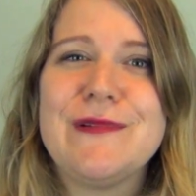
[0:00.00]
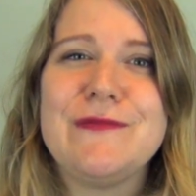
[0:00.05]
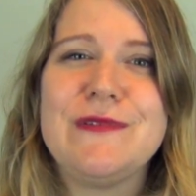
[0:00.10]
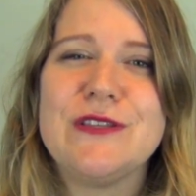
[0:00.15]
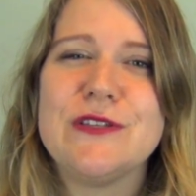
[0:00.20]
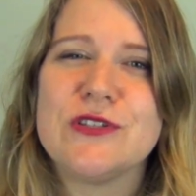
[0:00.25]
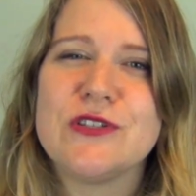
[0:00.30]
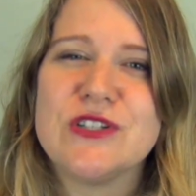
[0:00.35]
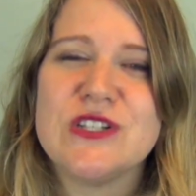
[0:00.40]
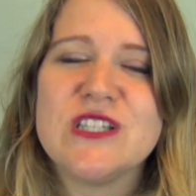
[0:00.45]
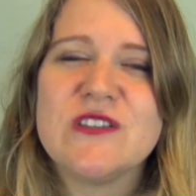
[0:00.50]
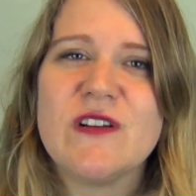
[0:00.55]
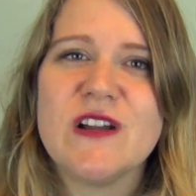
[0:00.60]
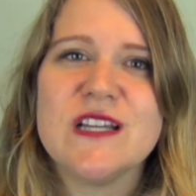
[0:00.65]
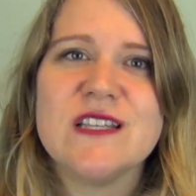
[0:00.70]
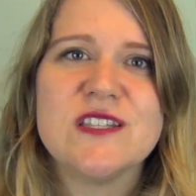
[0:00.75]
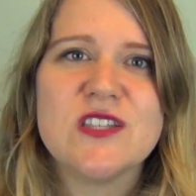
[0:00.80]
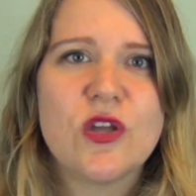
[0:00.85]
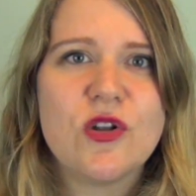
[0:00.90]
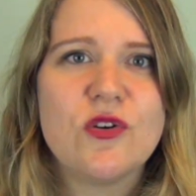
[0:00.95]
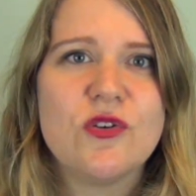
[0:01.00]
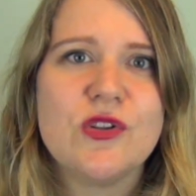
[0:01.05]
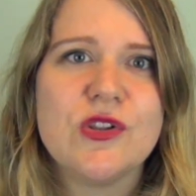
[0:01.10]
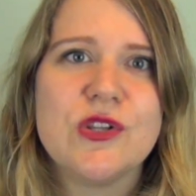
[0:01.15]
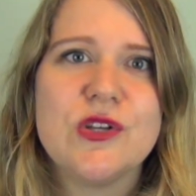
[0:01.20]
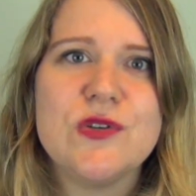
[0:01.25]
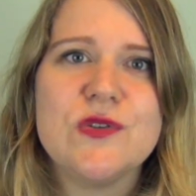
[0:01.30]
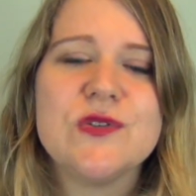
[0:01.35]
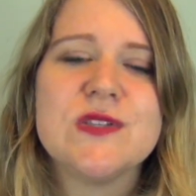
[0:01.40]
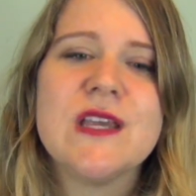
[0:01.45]
Maybe these are just very subtle
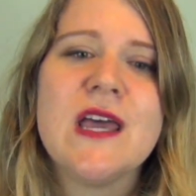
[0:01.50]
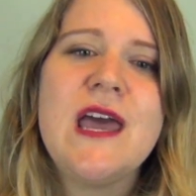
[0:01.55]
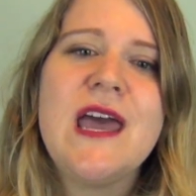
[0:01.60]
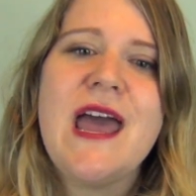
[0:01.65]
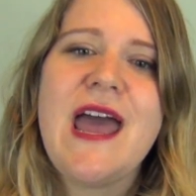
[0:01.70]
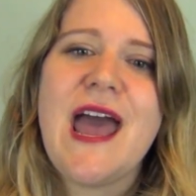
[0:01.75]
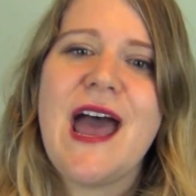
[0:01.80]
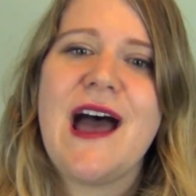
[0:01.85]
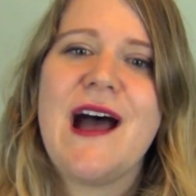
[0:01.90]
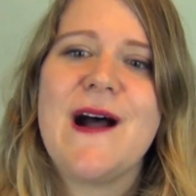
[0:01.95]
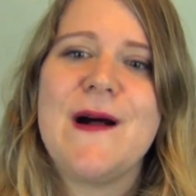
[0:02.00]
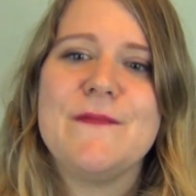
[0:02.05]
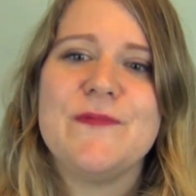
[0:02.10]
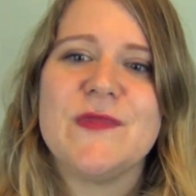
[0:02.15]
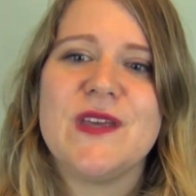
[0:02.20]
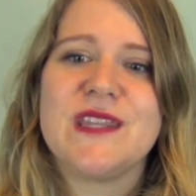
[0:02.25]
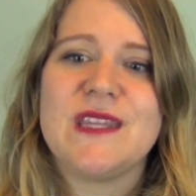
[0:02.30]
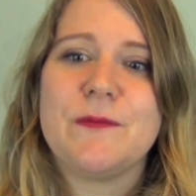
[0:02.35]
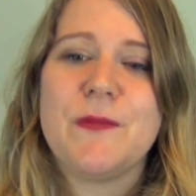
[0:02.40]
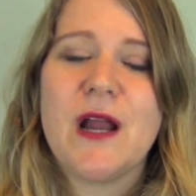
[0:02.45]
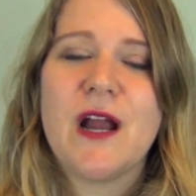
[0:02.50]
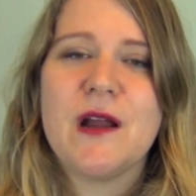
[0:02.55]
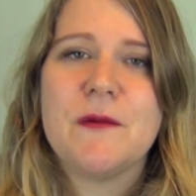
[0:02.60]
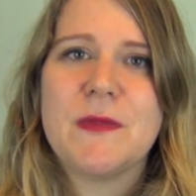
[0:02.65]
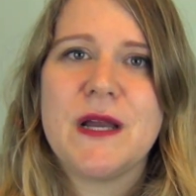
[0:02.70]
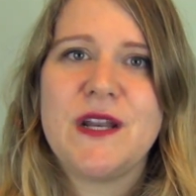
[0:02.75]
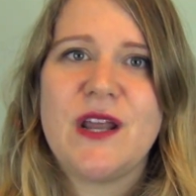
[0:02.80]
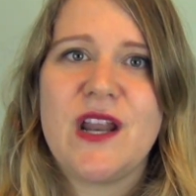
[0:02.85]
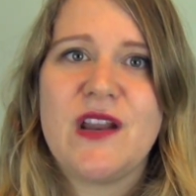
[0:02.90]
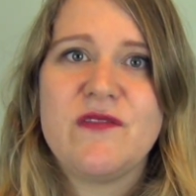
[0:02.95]
clues um, that the parent
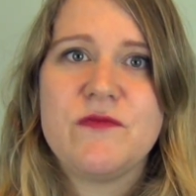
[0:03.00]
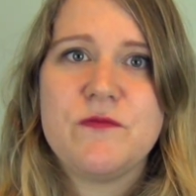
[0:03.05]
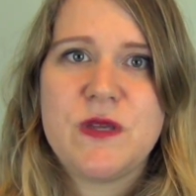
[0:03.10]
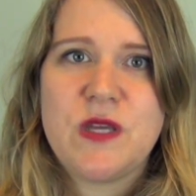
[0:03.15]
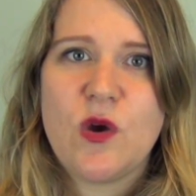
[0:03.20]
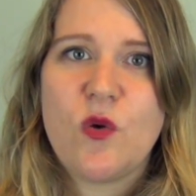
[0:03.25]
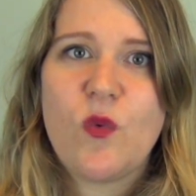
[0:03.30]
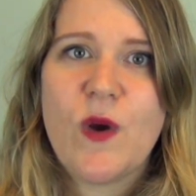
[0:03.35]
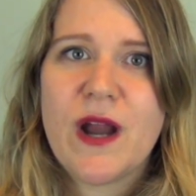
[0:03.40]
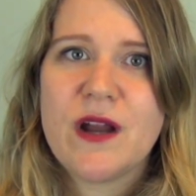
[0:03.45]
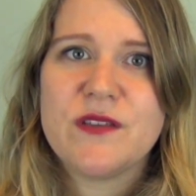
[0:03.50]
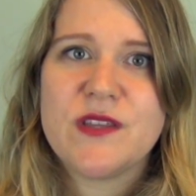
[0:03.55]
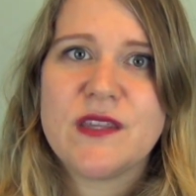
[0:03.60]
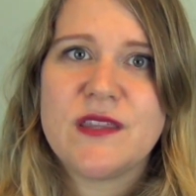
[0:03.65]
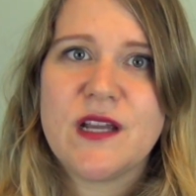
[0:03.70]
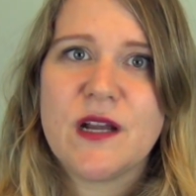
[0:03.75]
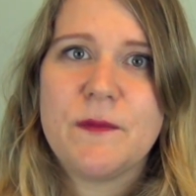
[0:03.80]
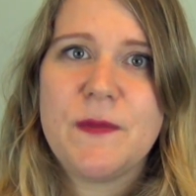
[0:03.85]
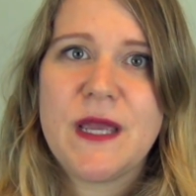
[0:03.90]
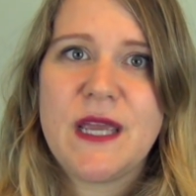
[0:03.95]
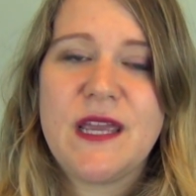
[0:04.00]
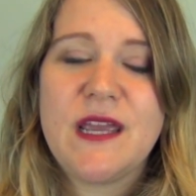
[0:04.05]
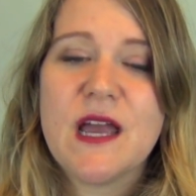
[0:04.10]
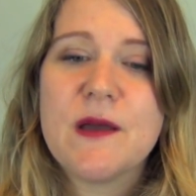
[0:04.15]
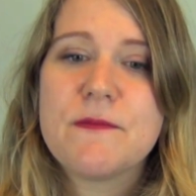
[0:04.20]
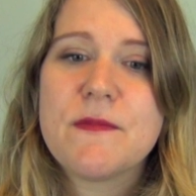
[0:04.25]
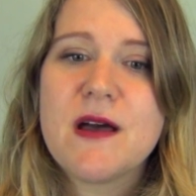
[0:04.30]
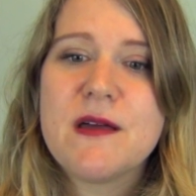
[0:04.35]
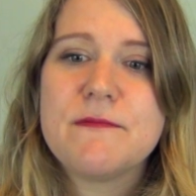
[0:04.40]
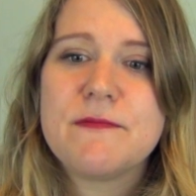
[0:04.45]
might not even be aware that they're picking
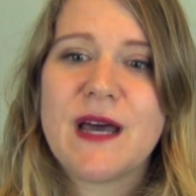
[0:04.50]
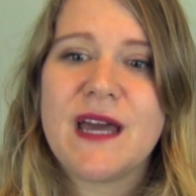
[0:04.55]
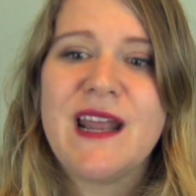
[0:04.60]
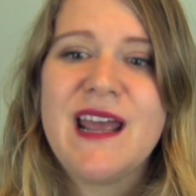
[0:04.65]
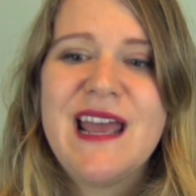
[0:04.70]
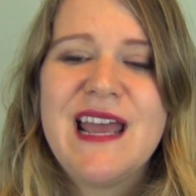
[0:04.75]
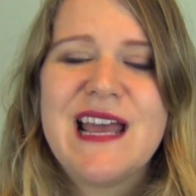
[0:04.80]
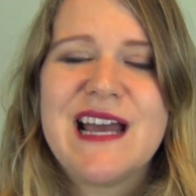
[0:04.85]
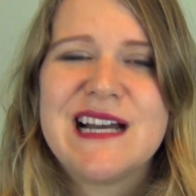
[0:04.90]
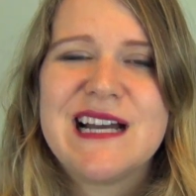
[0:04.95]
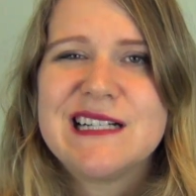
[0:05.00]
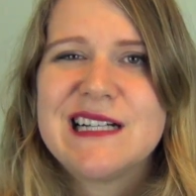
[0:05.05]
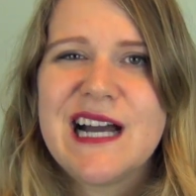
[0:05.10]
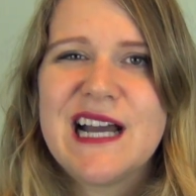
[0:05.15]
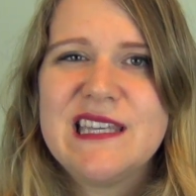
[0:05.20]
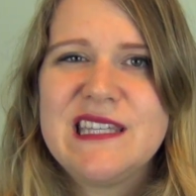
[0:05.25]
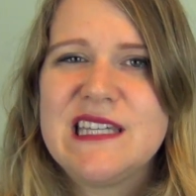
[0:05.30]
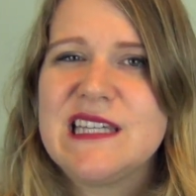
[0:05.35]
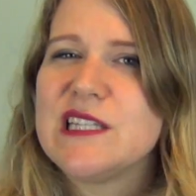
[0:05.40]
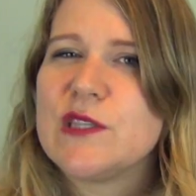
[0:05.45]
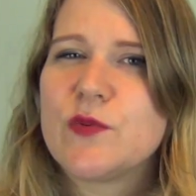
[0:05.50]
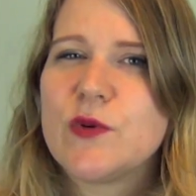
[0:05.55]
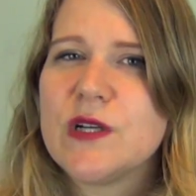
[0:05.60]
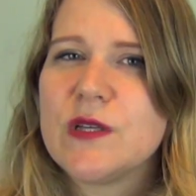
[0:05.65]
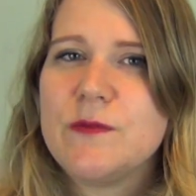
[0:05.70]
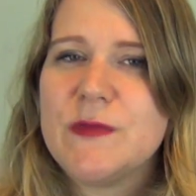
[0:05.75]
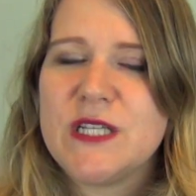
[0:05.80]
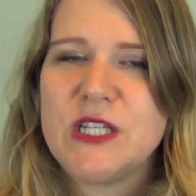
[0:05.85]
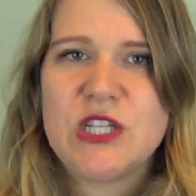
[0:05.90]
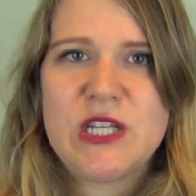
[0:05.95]
up on, but I think it's
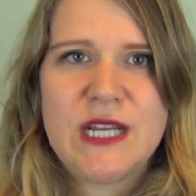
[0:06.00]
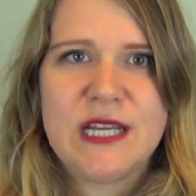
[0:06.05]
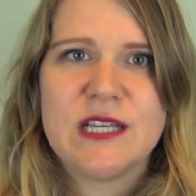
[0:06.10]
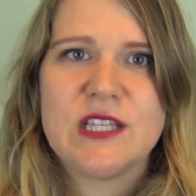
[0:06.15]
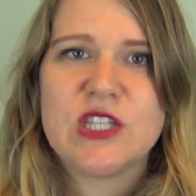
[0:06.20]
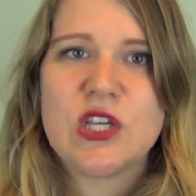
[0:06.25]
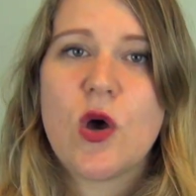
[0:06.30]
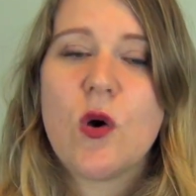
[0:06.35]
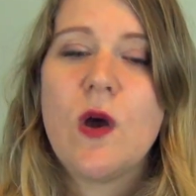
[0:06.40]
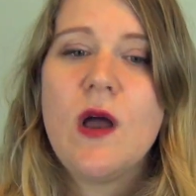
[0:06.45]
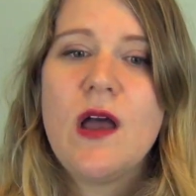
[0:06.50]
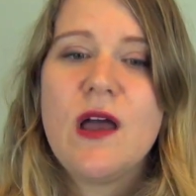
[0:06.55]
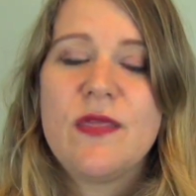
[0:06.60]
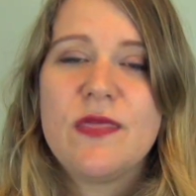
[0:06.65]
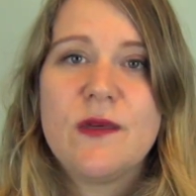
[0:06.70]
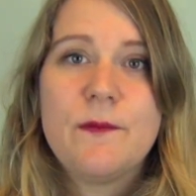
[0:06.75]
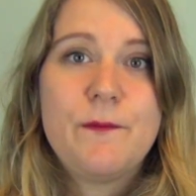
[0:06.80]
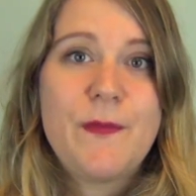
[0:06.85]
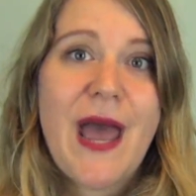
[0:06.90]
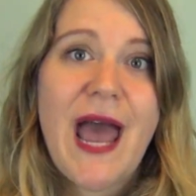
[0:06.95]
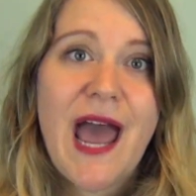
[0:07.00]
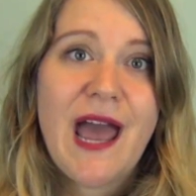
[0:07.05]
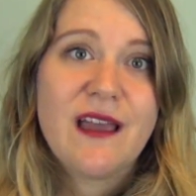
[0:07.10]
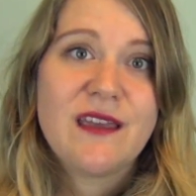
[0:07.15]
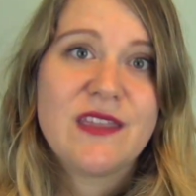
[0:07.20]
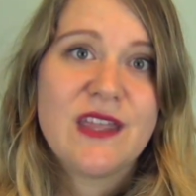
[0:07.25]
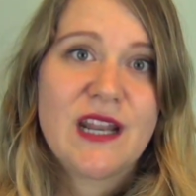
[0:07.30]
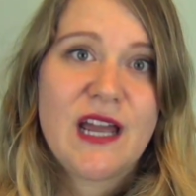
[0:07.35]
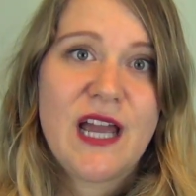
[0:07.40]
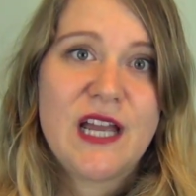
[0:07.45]
worth mentioning. So the
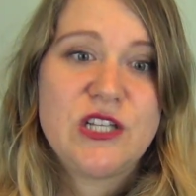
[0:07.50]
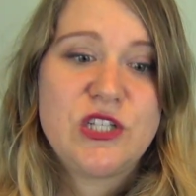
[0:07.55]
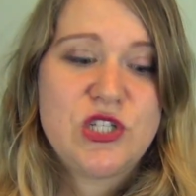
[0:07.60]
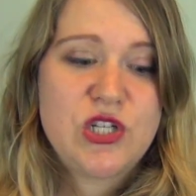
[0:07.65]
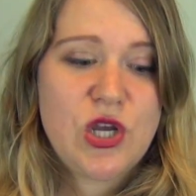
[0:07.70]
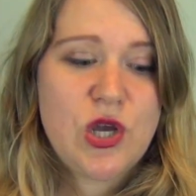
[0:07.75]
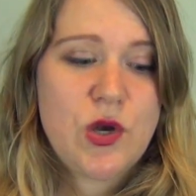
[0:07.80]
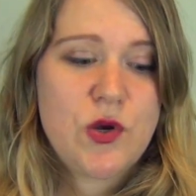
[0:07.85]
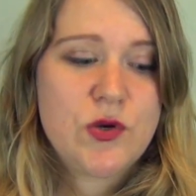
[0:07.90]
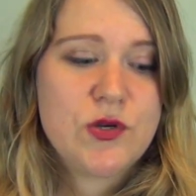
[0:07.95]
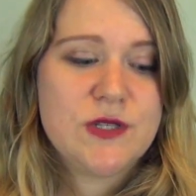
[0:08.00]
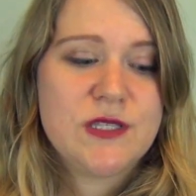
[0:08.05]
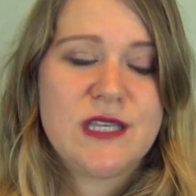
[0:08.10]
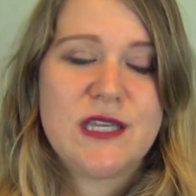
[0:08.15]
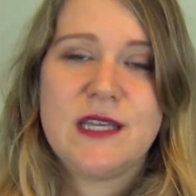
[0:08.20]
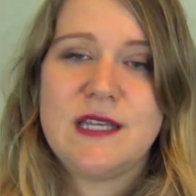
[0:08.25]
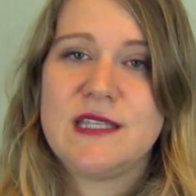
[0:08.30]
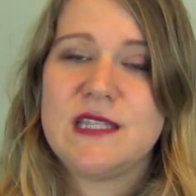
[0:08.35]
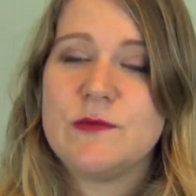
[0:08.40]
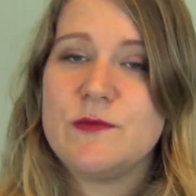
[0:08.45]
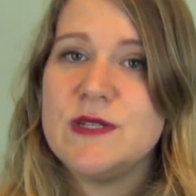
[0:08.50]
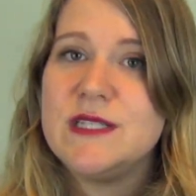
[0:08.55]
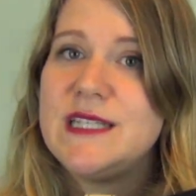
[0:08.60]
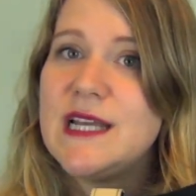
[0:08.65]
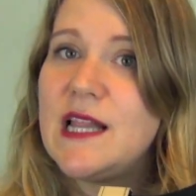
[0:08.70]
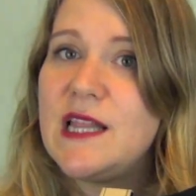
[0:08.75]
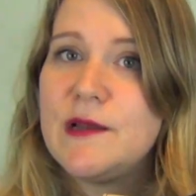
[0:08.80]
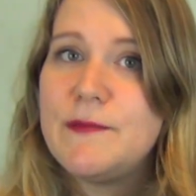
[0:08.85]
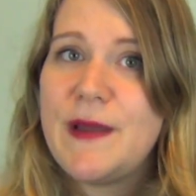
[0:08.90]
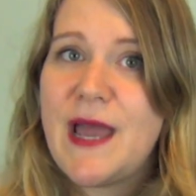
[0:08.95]
bag that I chose, it's a
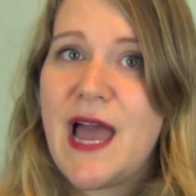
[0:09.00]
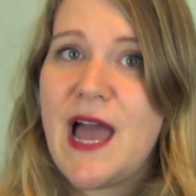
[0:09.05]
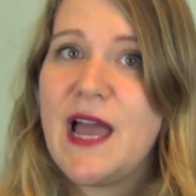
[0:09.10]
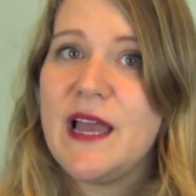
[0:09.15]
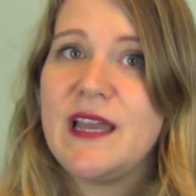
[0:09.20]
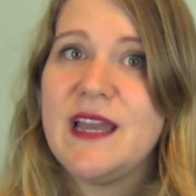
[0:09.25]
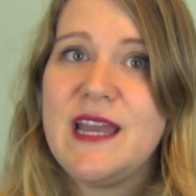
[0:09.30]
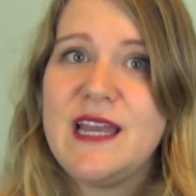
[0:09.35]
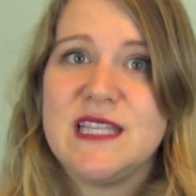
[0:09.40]
Medela bag.